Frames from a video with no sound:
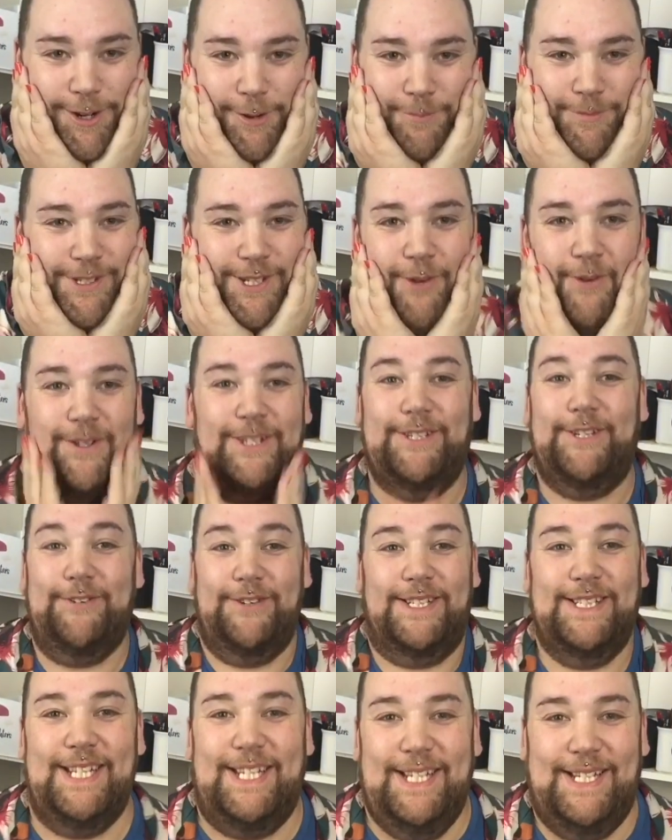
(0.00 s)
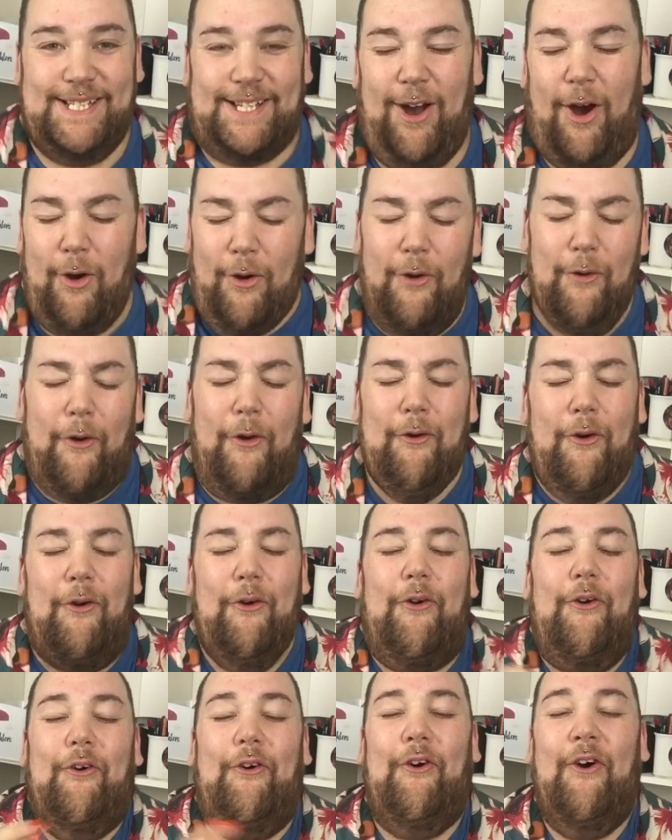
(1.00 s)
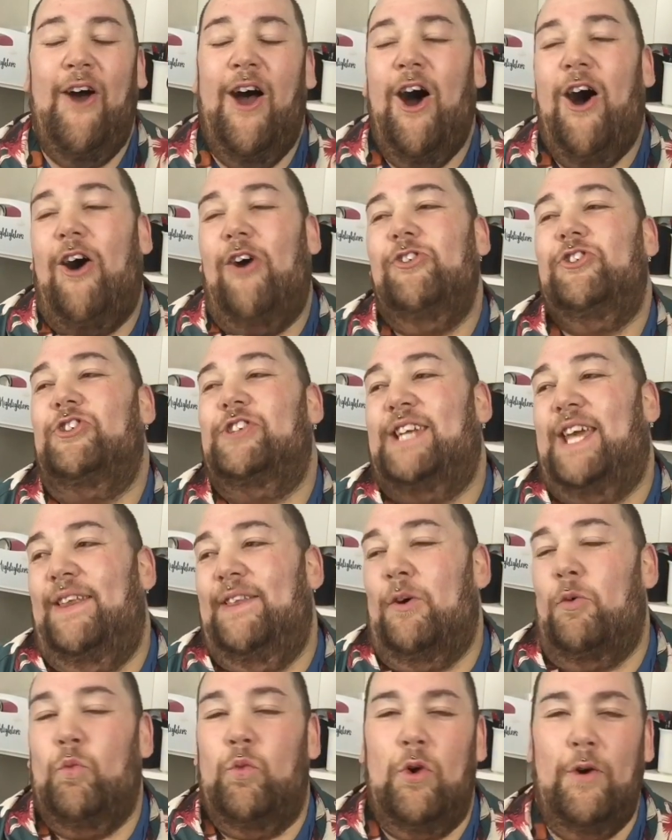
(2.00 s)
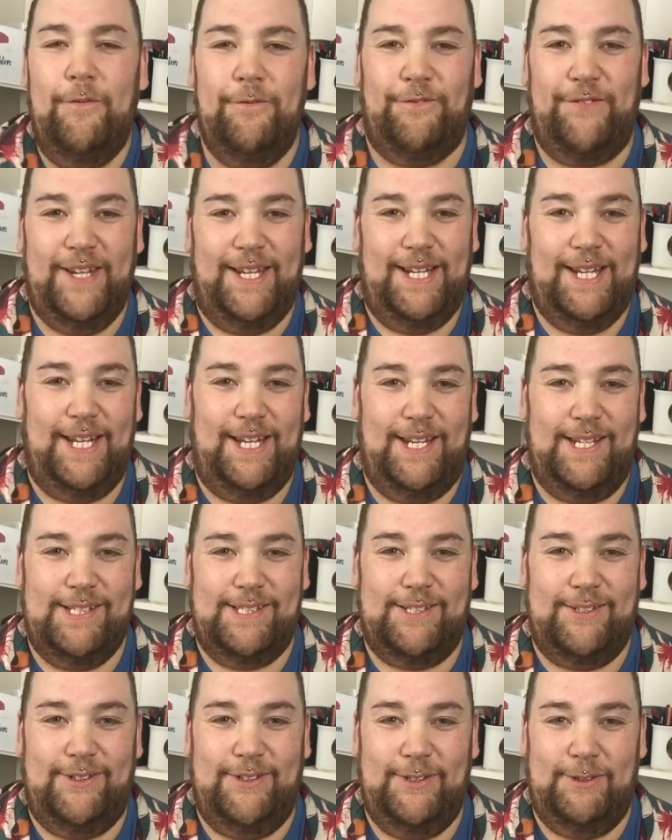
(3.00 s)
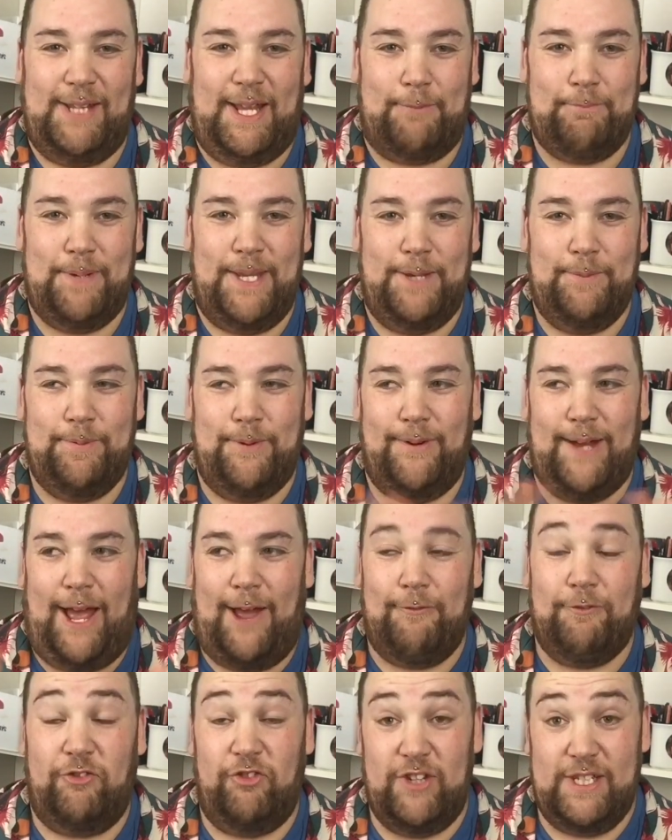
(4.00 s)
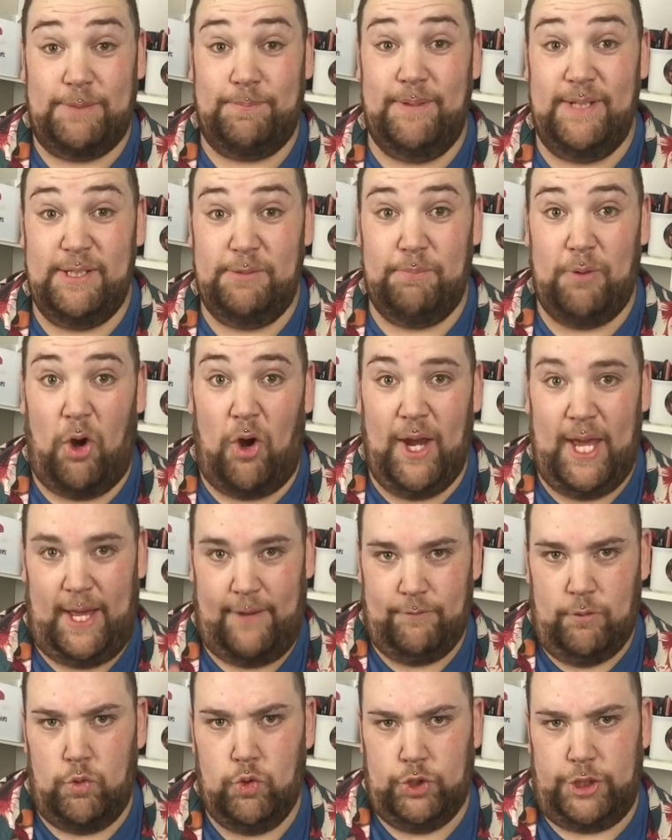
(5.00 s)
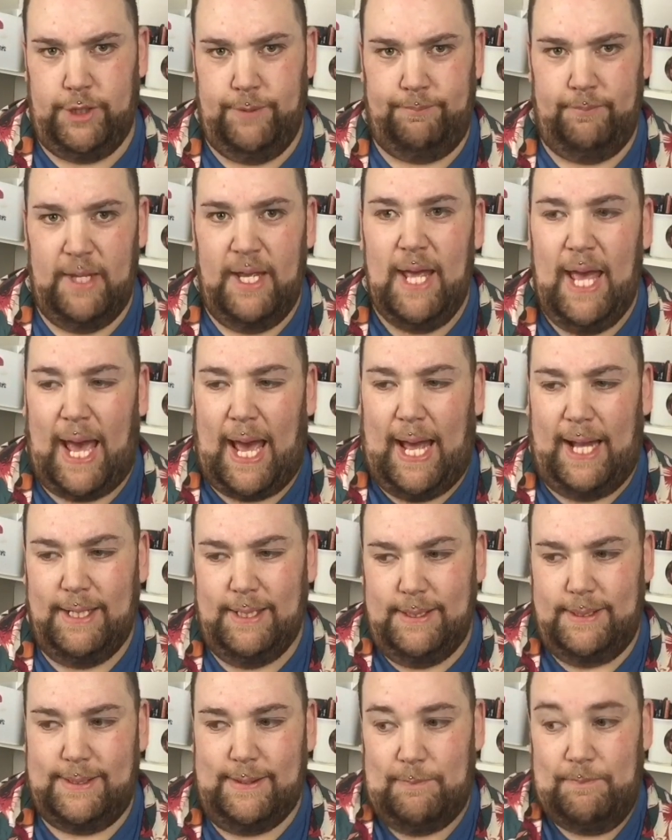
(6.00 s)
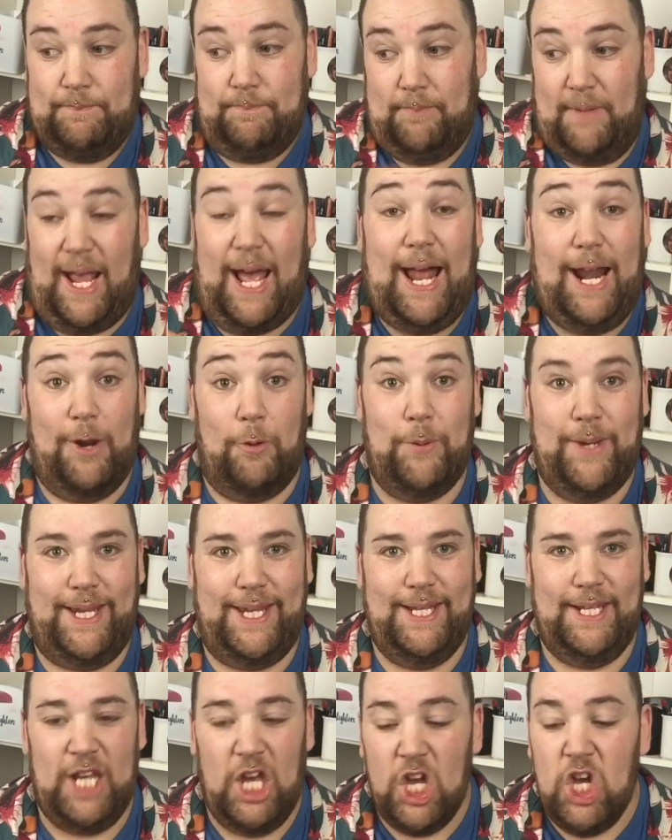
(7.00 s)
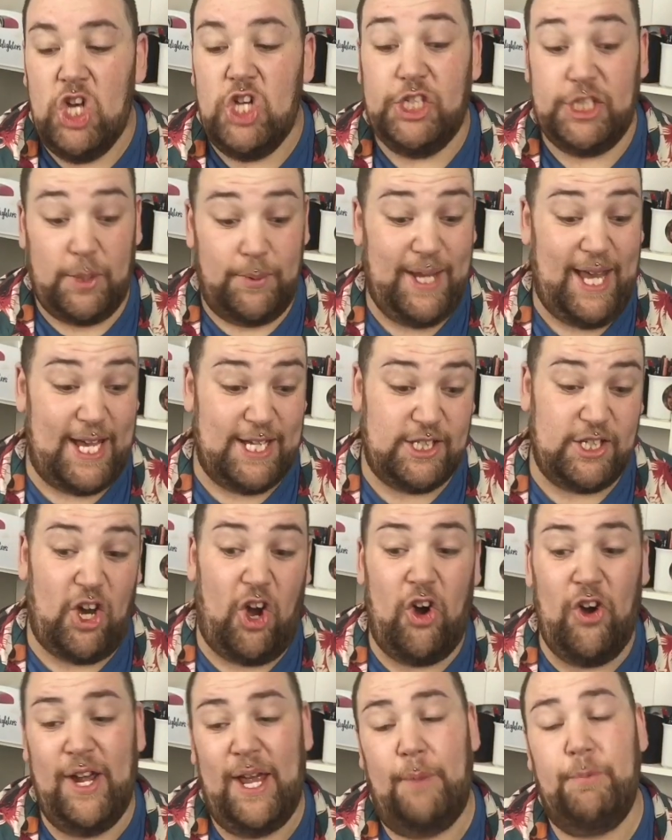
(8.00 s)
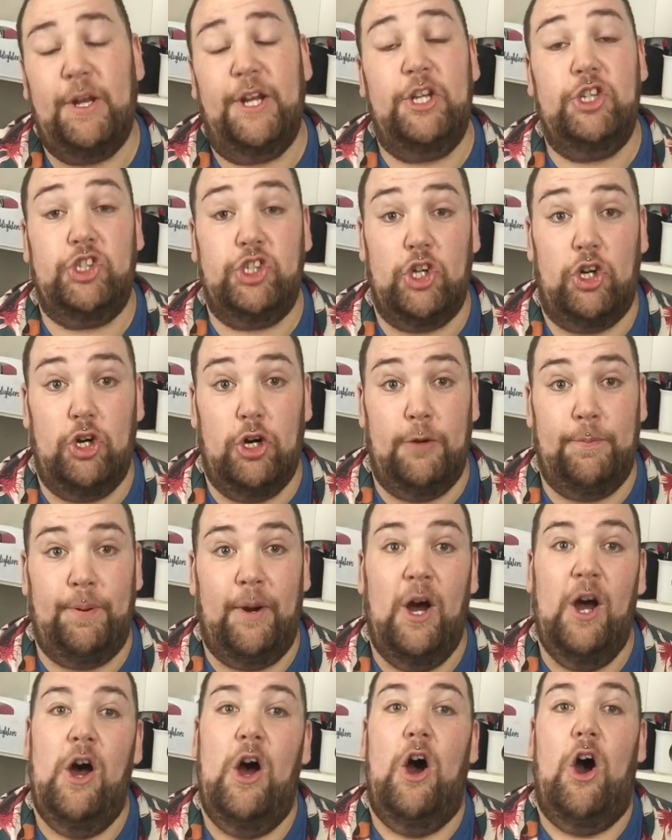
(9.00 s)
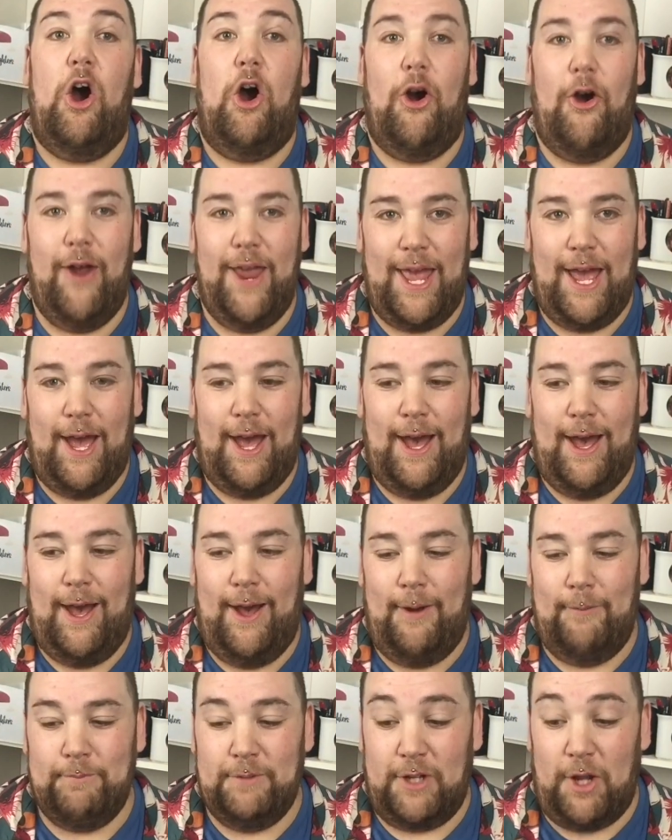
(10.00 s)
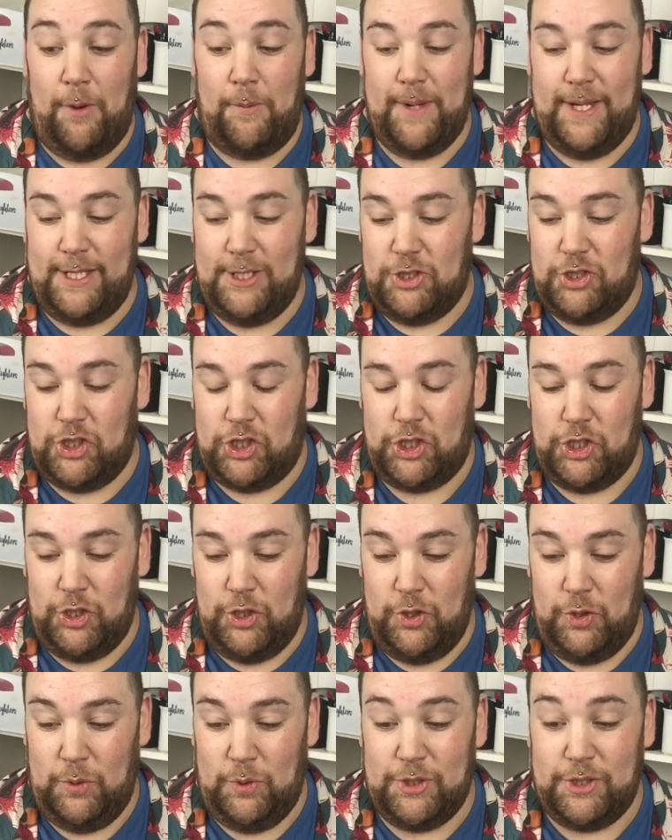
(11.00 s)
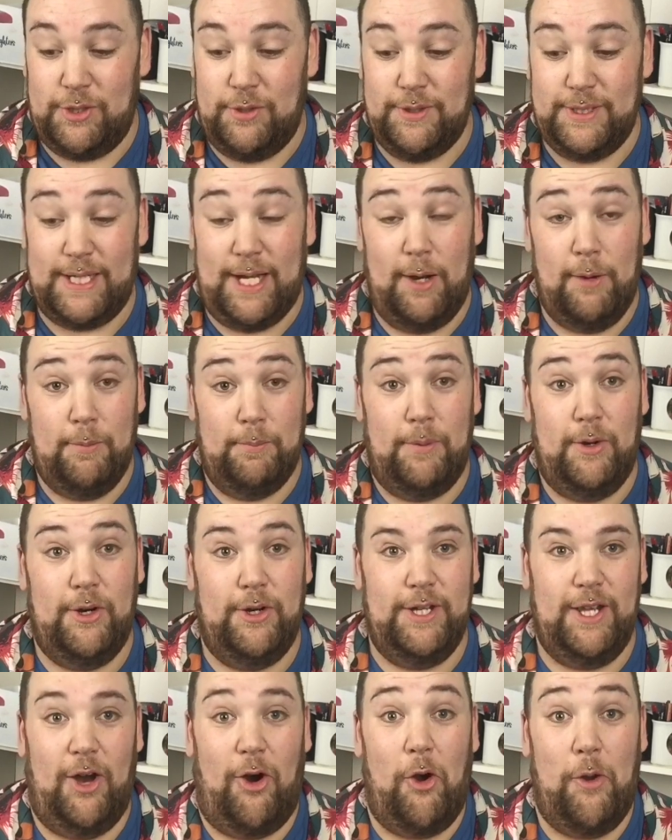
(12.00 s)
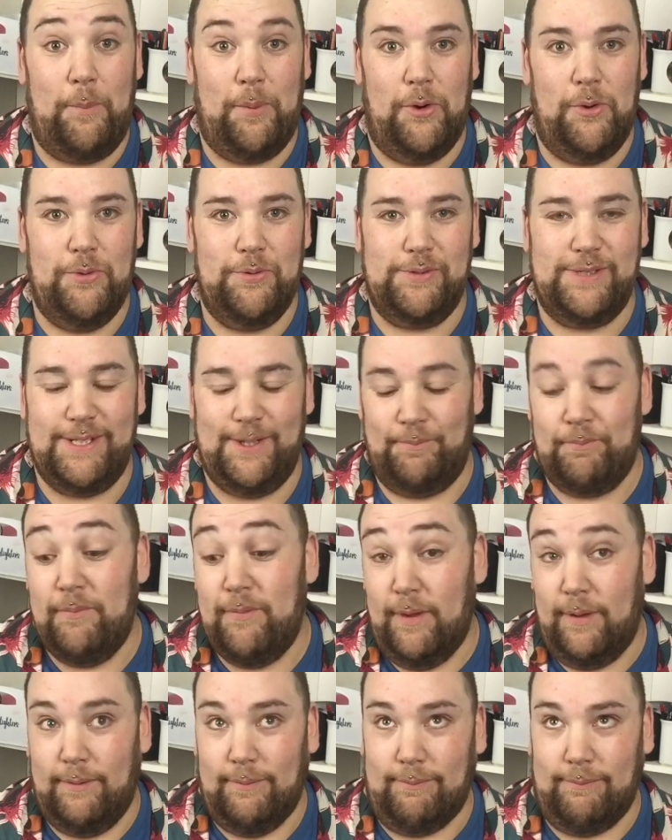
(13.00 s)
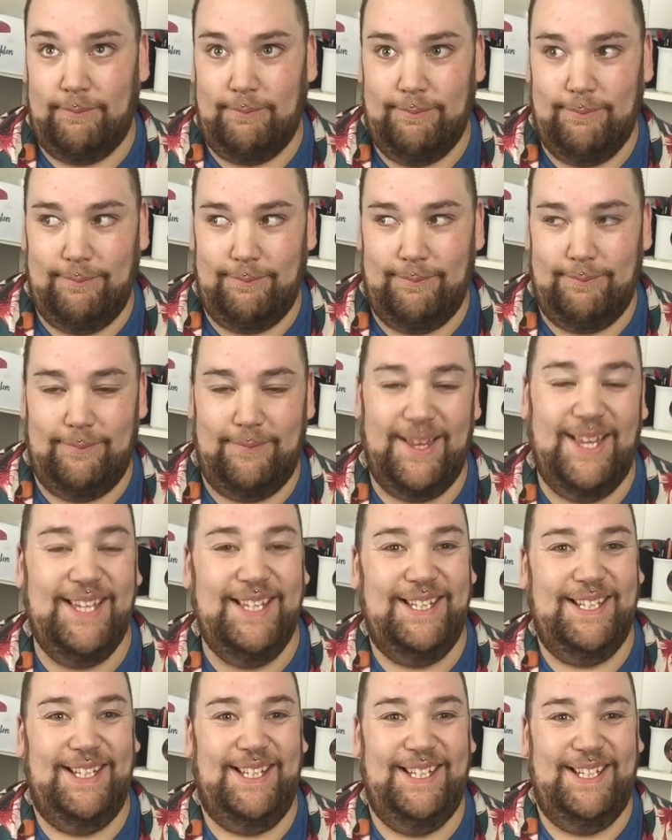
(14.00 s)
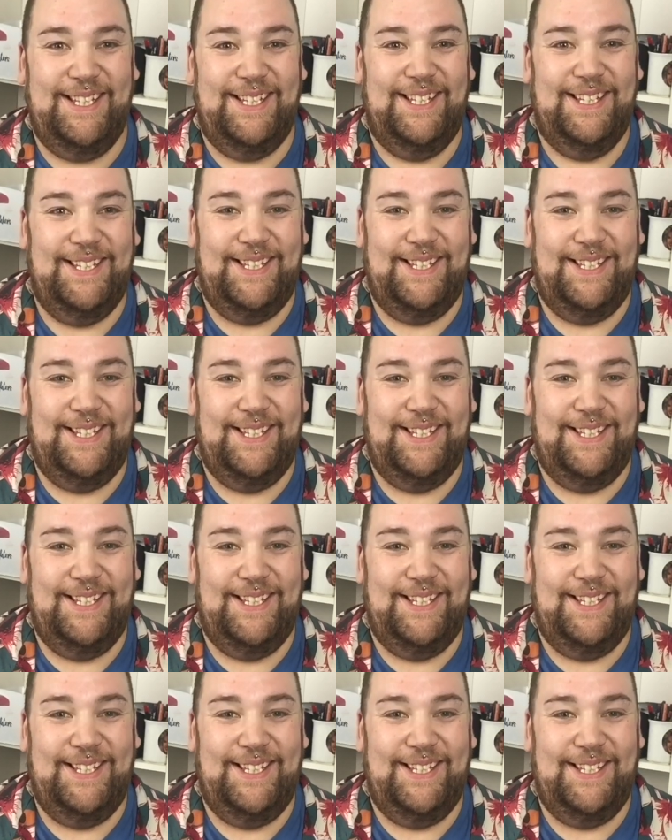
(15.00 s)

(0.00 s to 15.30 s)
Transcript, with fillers: I'm so excited. Oh, I just get that warm feeling inside that people have Christmas, but I have autumn and Halloween. So yes, I am going to shut up. I am going to sort out my eyeballs. Mm.